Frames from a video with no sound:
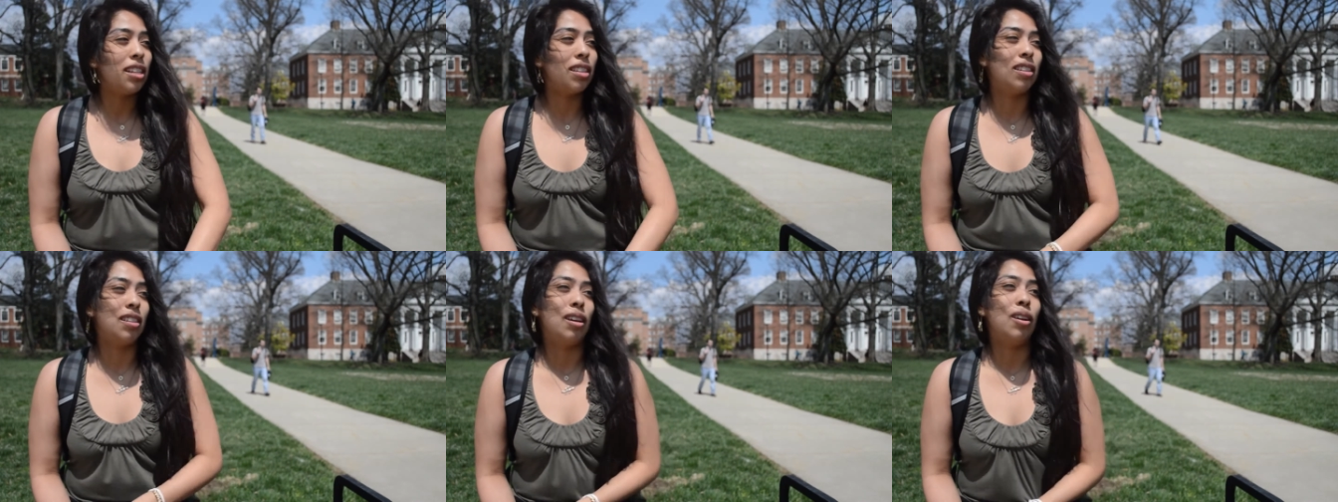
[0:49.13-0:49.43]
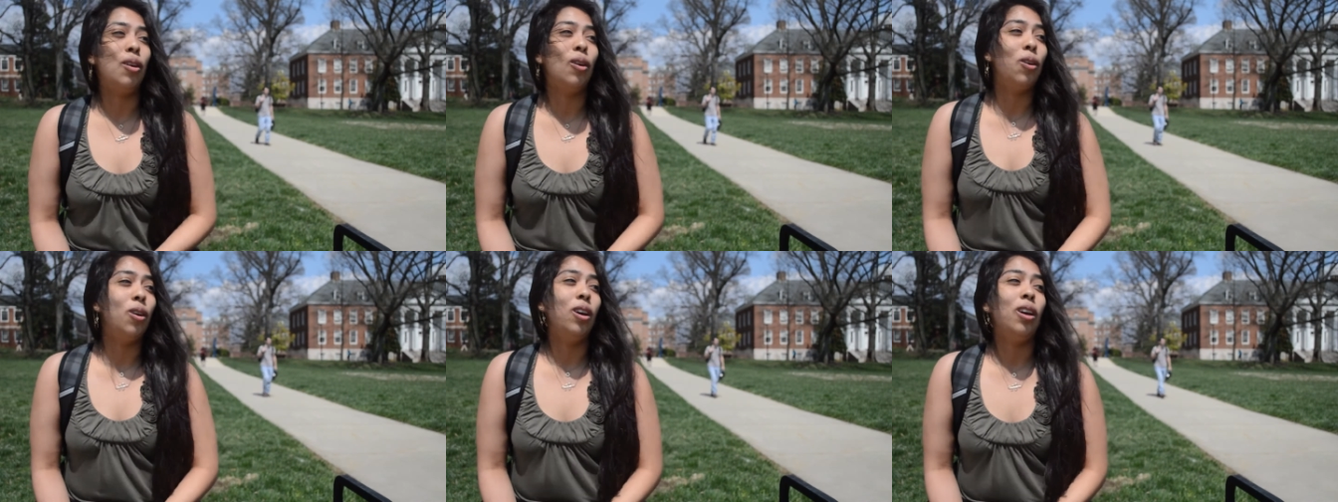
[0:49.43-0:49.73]
So
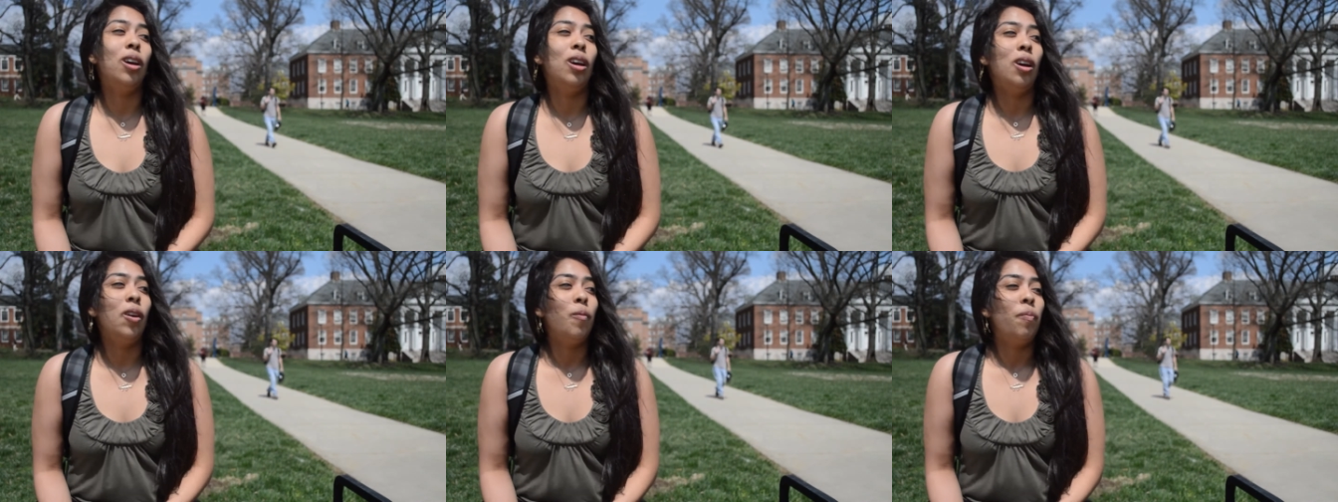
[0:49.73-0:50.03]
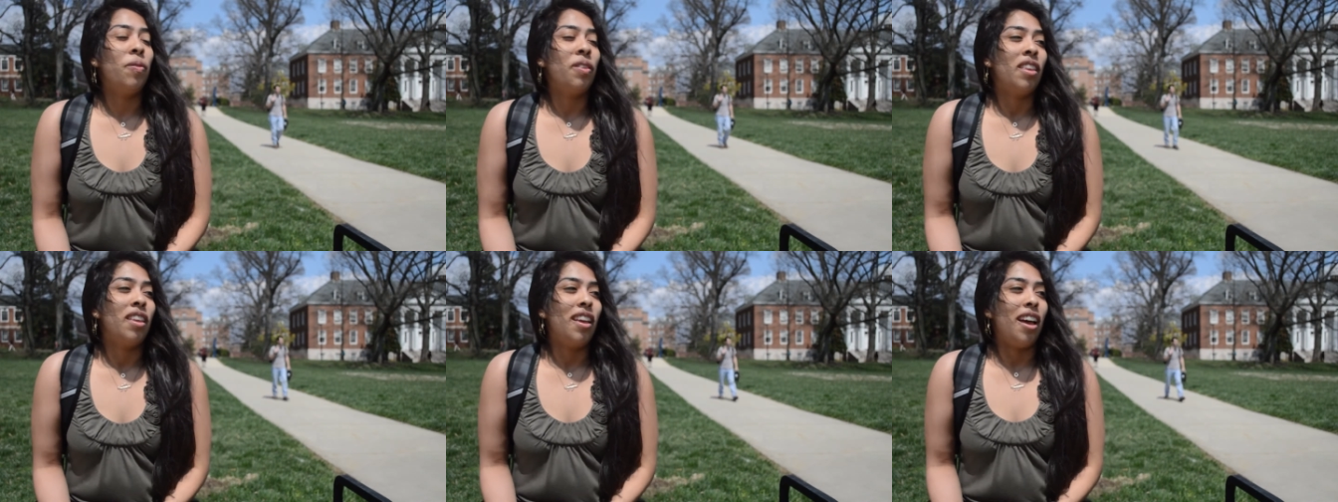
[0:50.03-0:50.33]

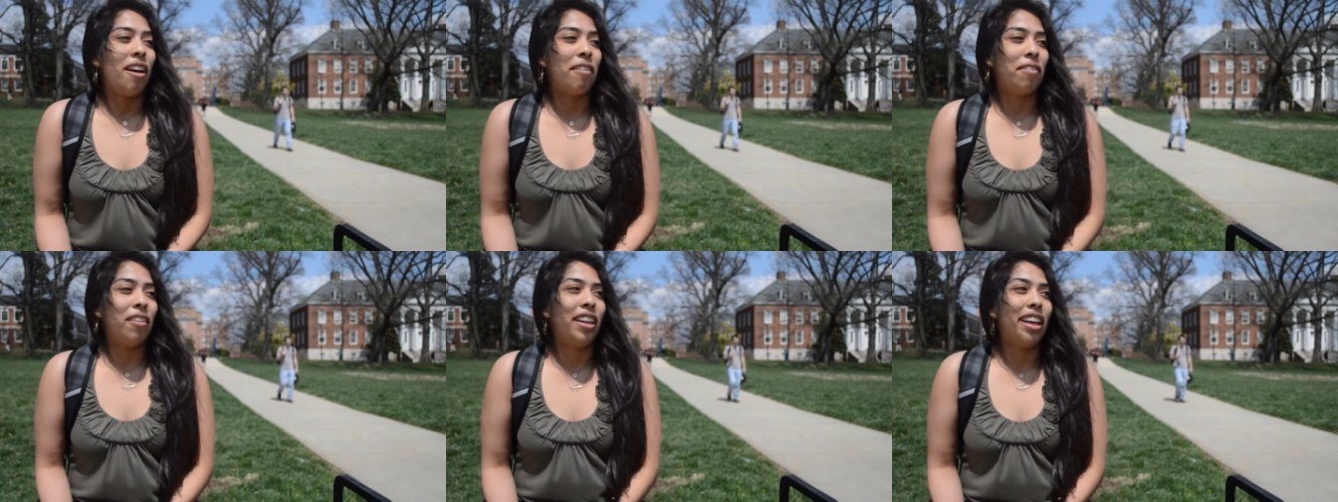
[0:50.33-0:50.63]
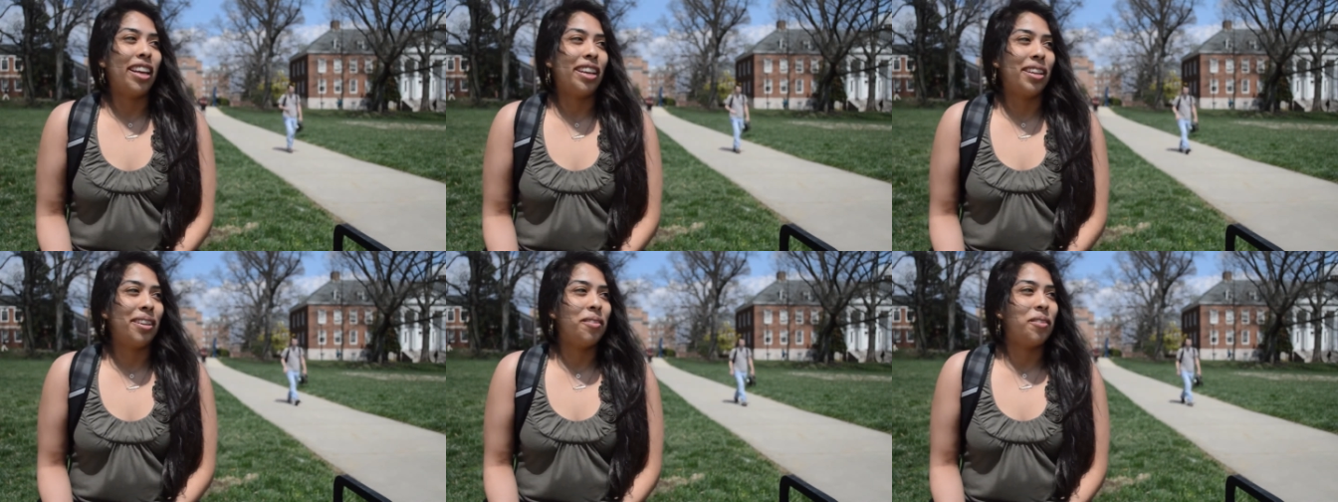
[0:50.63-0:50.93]
I feel
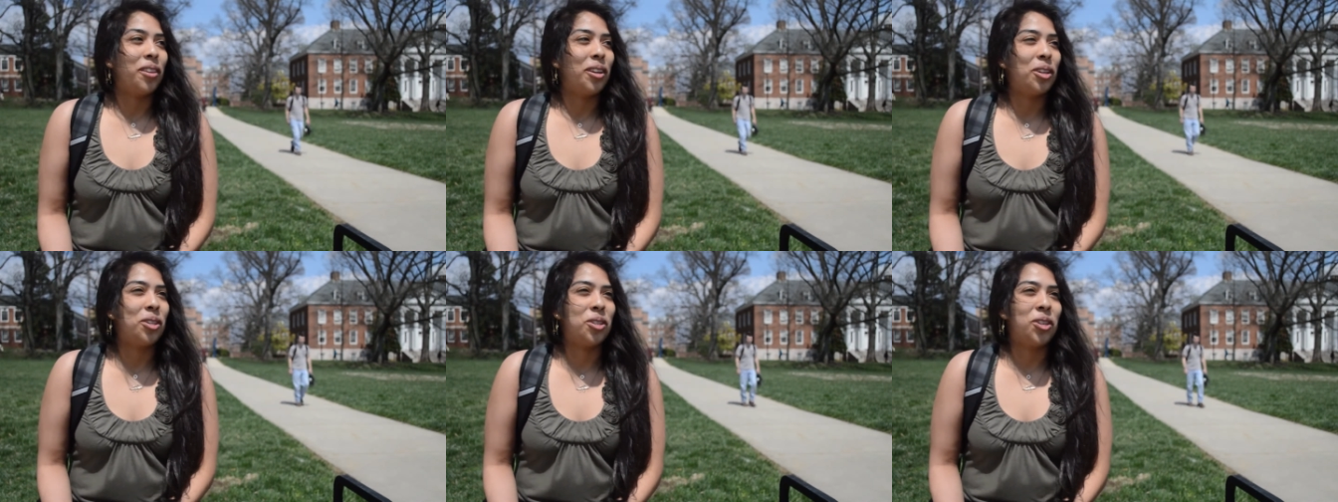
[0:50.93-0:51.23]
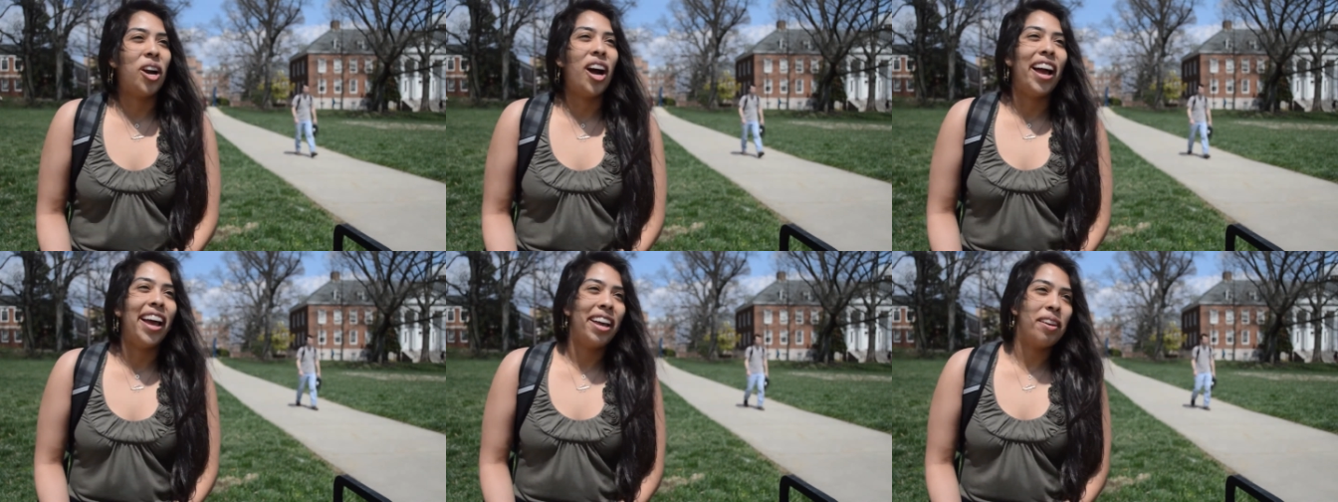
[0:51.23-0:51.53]
like they're
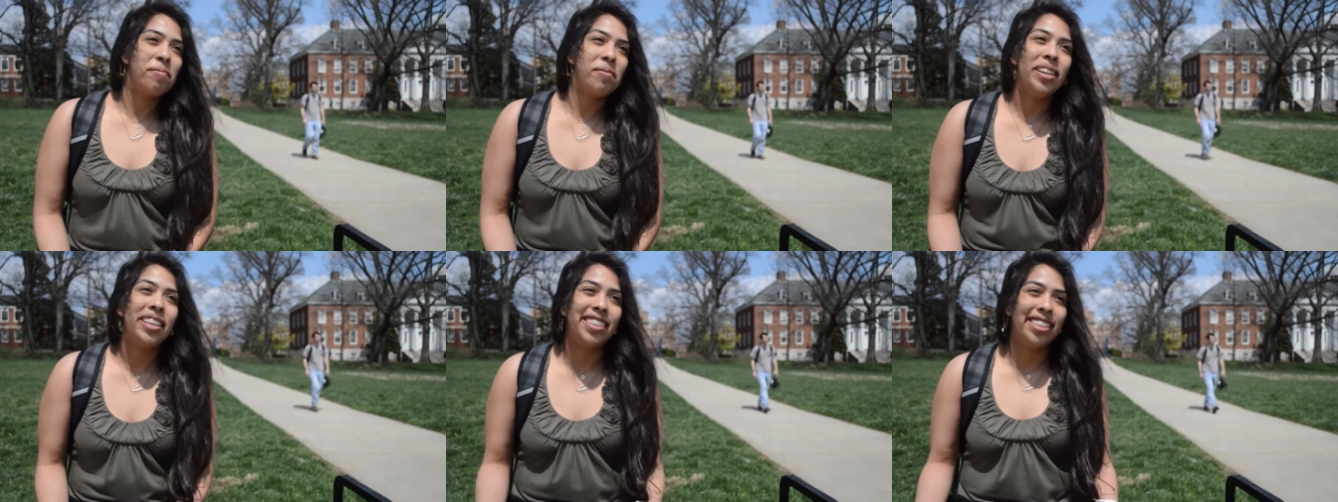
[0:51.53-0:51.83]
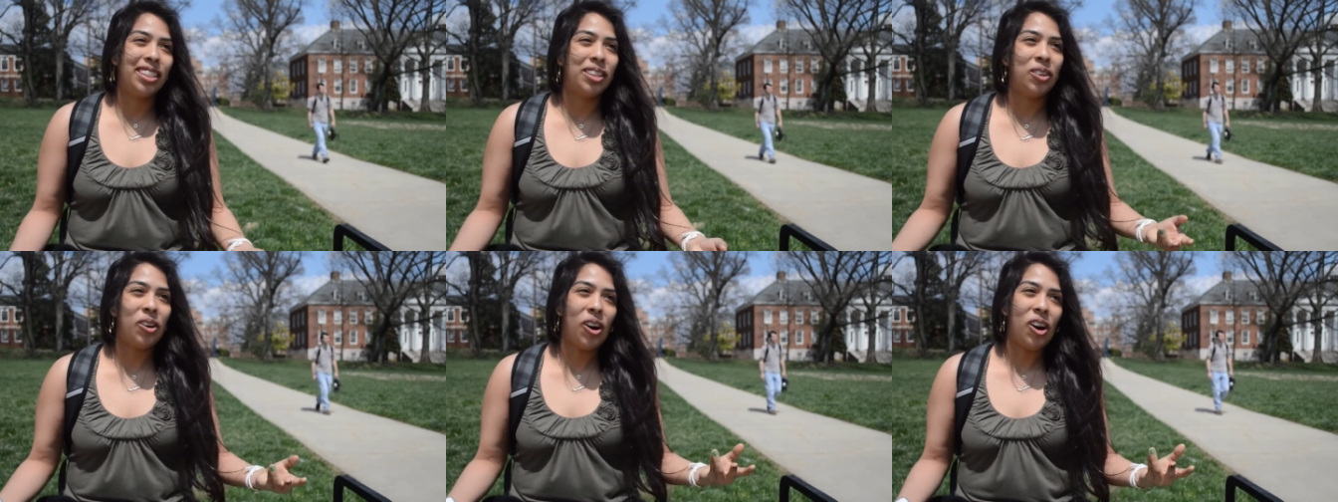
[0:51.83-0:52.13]
trying, but it's a
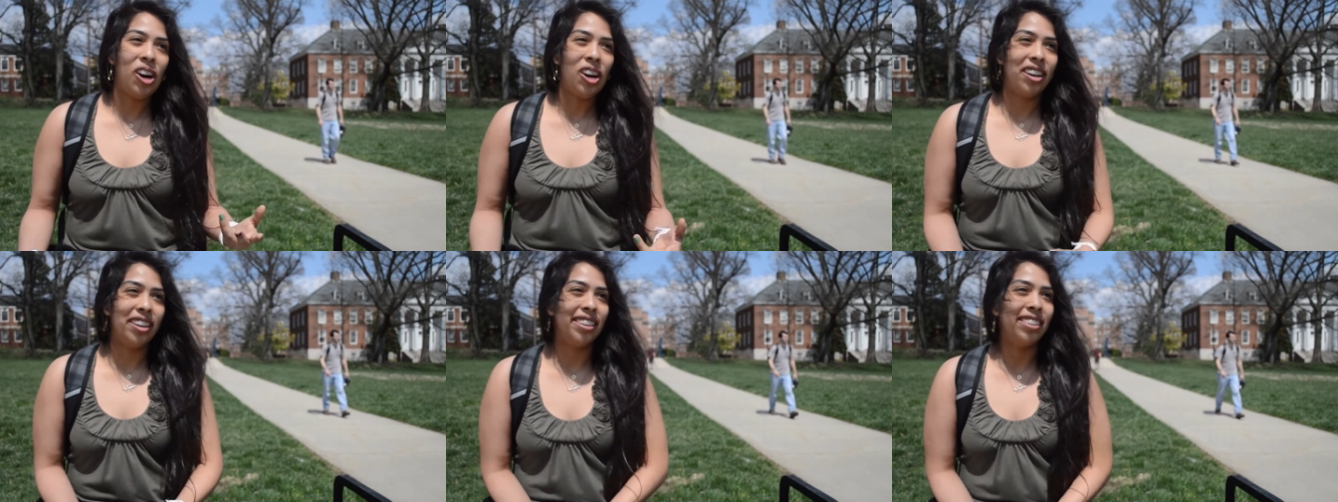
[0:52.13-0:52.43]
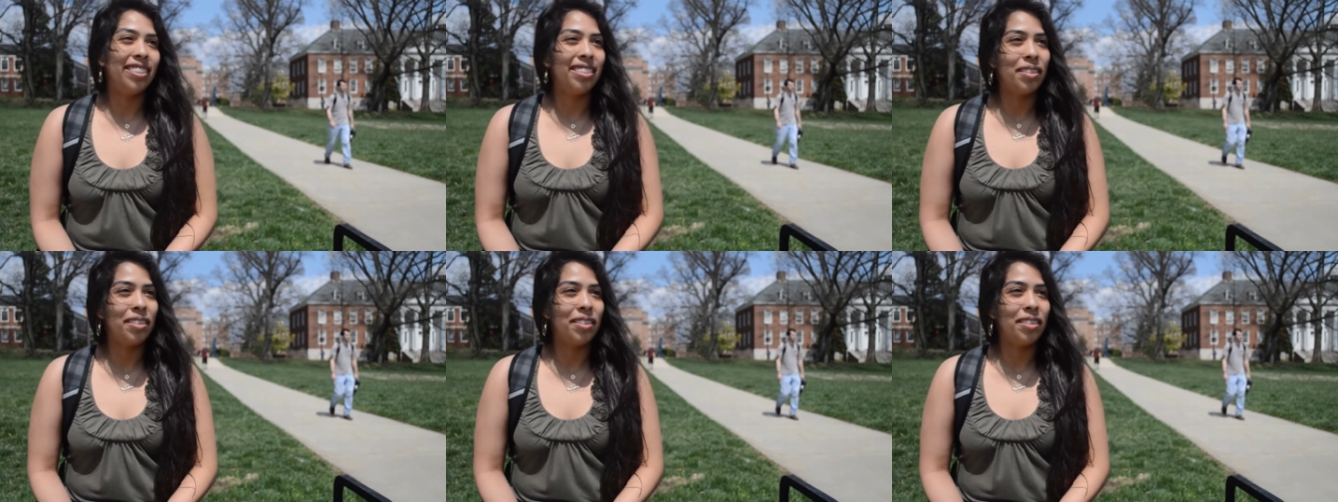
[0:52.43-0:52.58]
little hard,